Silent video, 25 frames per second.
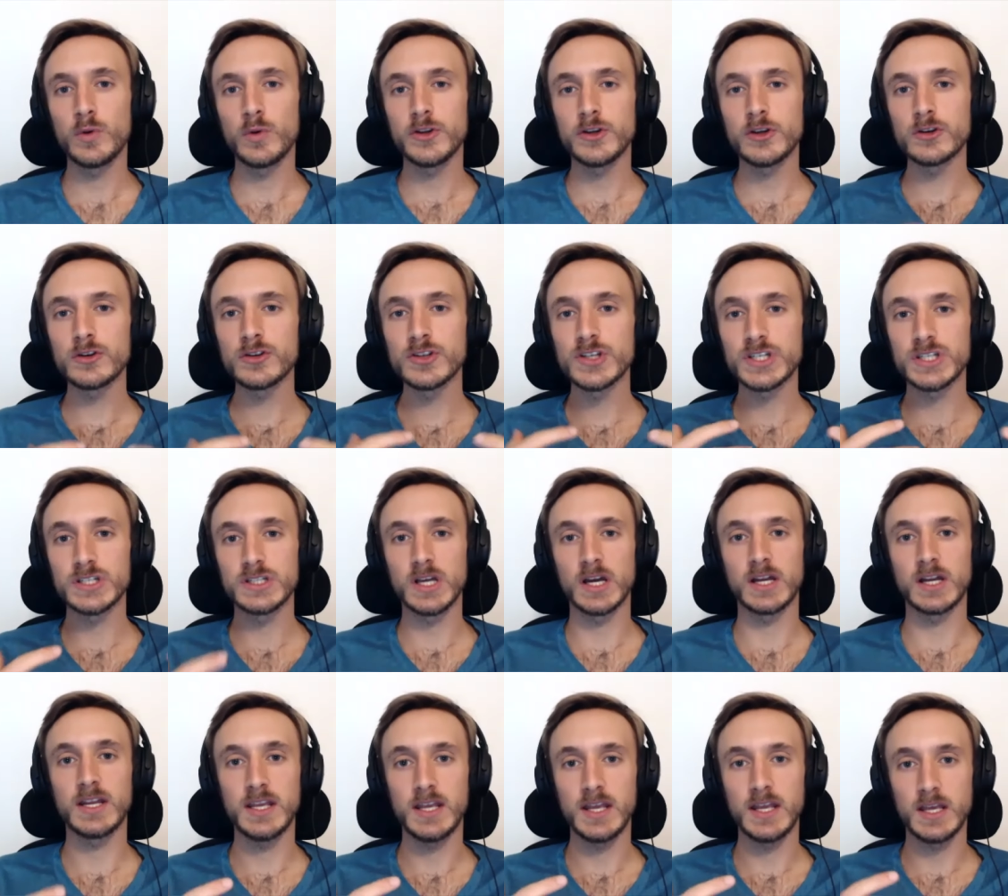you're
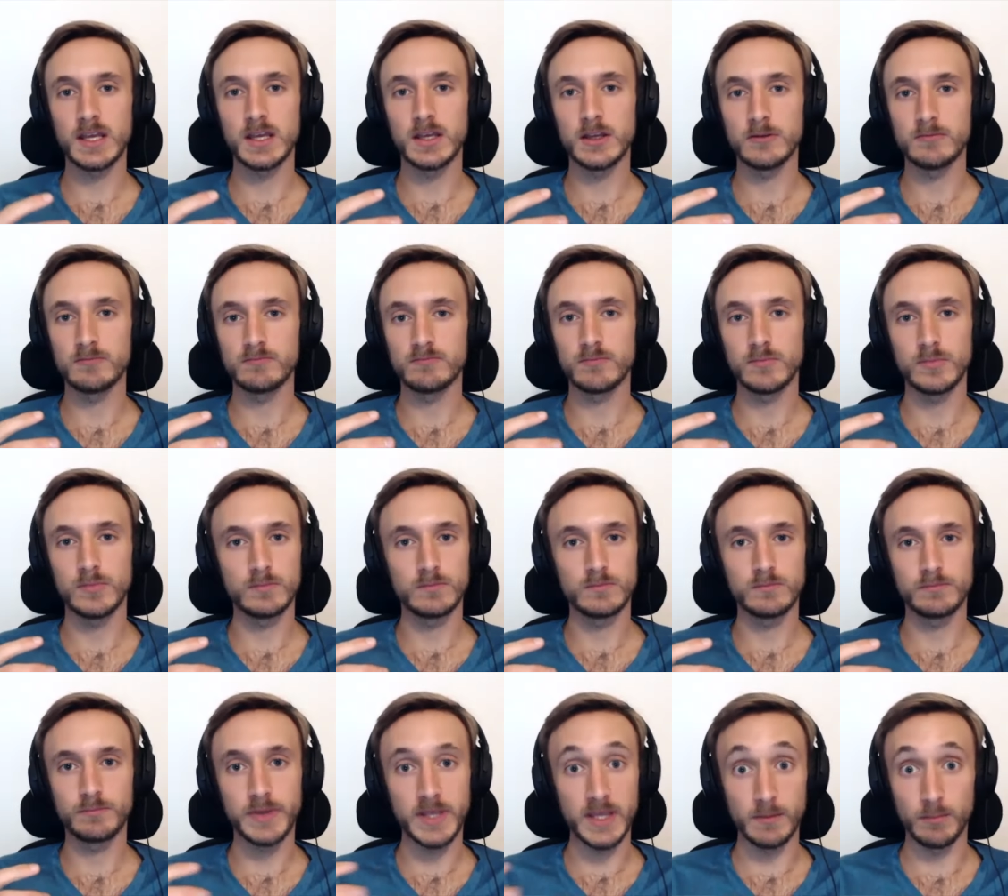studying
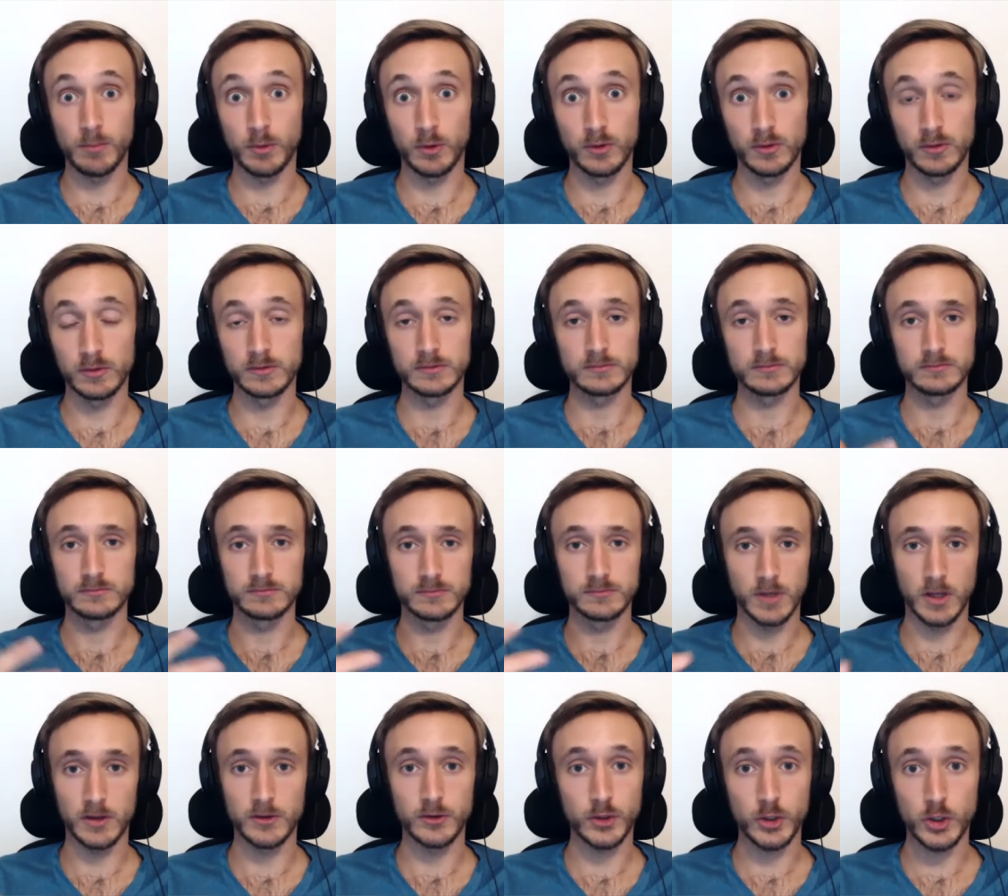people and
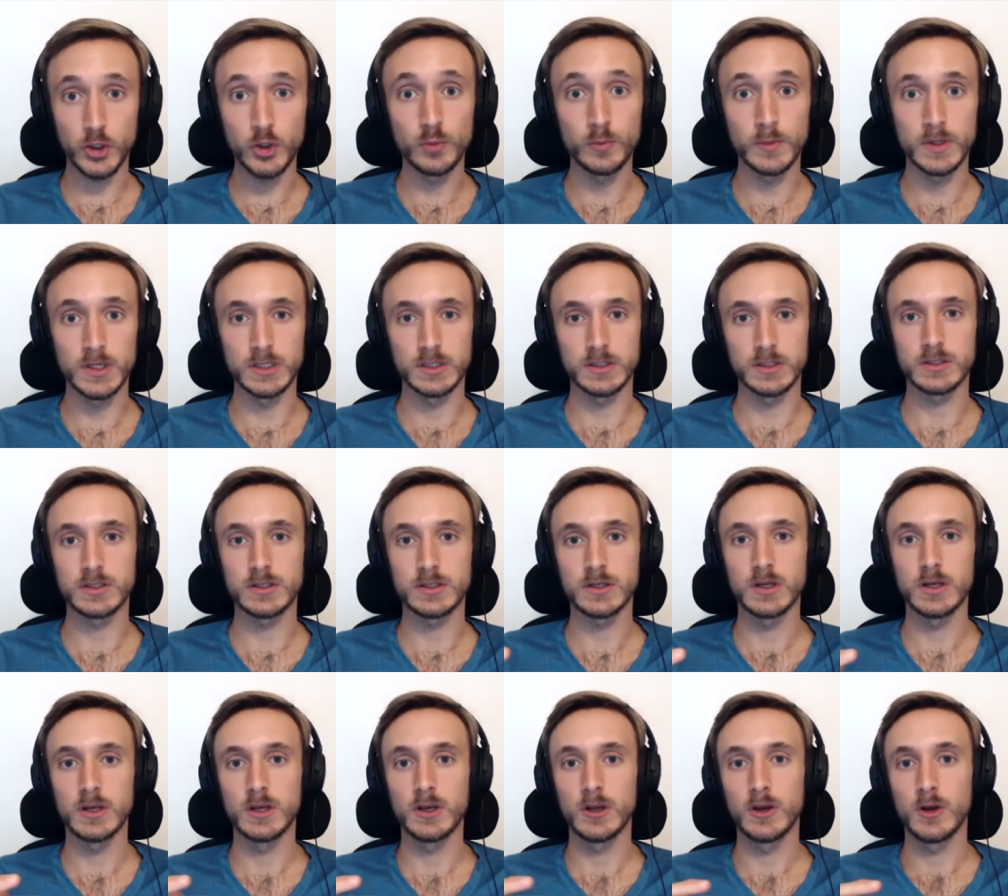other humans,
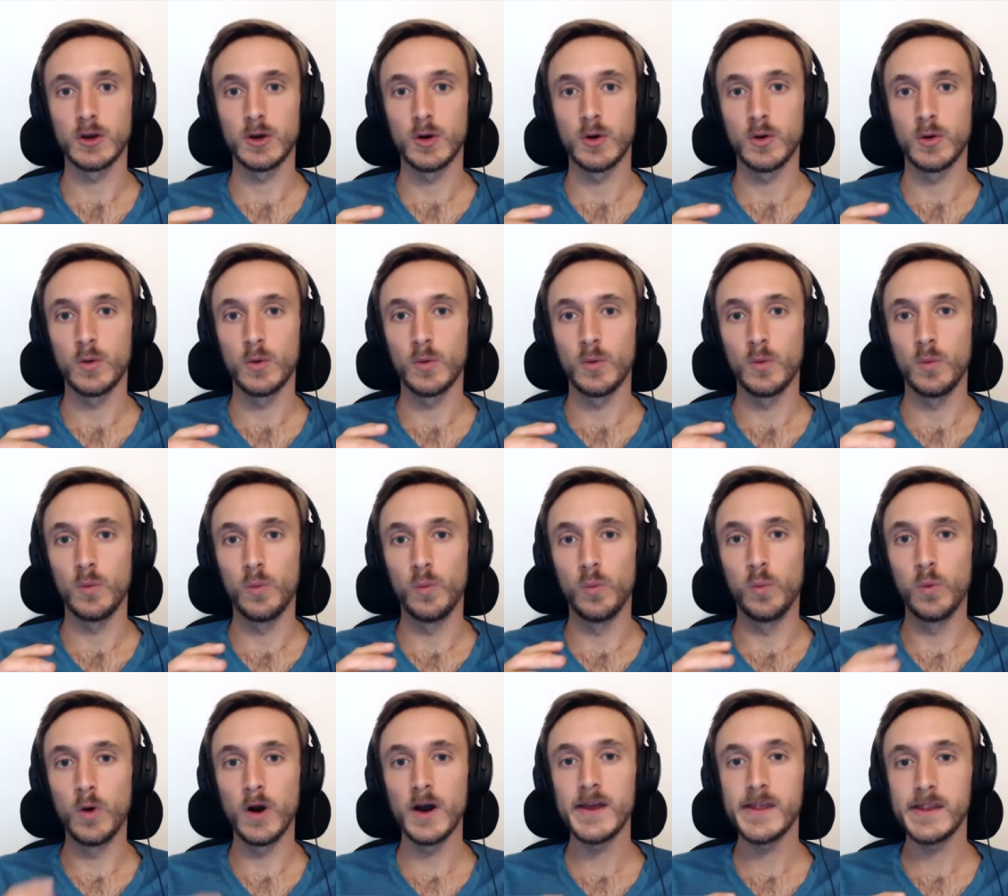
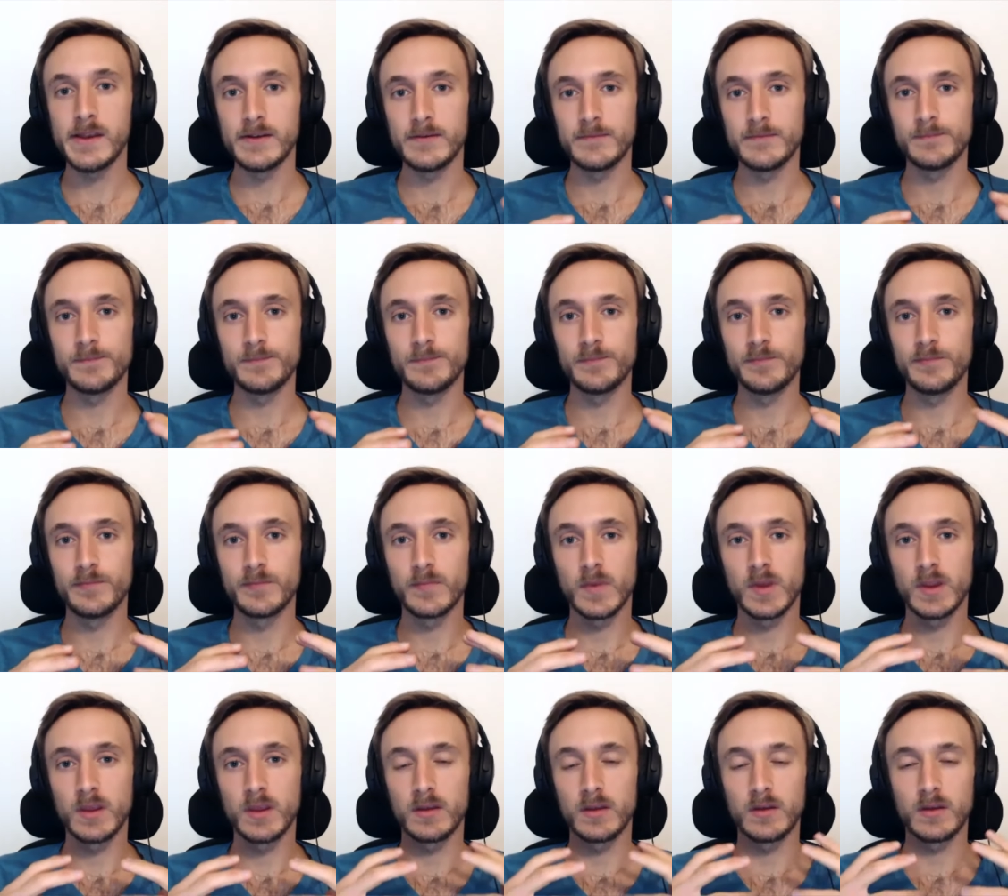what,
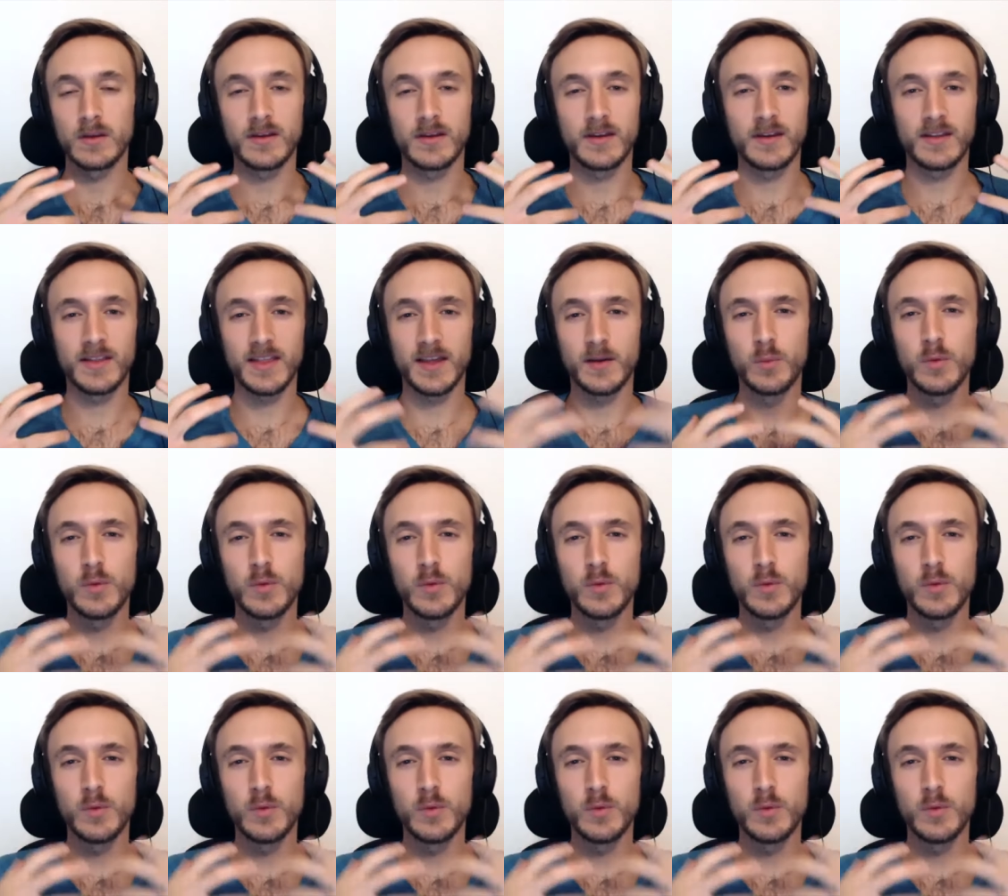like what